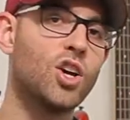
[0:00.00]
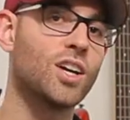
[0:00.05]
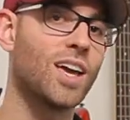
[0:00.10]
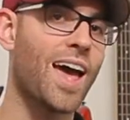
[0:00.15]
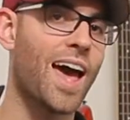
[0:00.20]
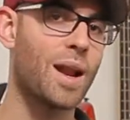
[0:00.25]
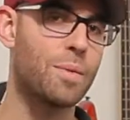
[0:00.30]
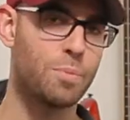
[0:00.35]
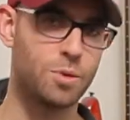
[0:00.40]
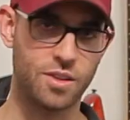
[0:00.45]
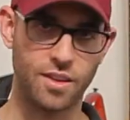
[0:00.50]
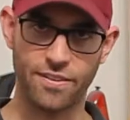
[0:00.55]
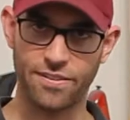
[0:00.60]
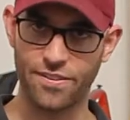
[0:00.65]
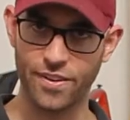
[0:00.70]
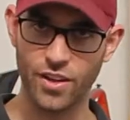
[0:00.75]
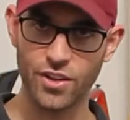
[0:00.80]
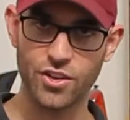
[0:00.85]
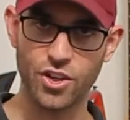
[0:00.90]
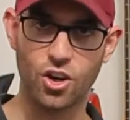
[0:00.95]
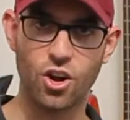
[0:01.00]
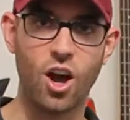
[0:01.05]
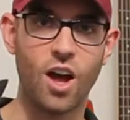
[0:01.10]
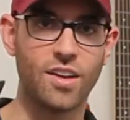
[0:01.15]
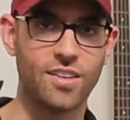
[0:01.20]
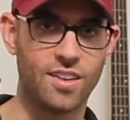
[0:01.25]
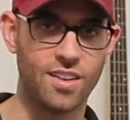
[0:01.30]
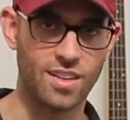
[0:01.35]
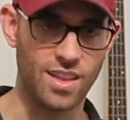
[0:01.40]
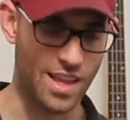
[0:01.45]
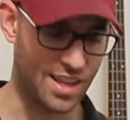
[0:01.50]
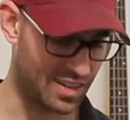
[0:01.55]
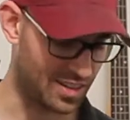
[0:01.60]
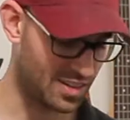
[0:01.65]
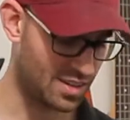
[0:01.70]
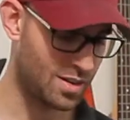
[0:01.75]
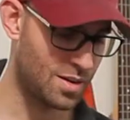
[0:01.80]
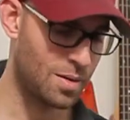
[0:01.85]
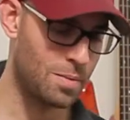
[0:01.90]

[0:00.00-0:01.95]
at how to put the filter onto the lens.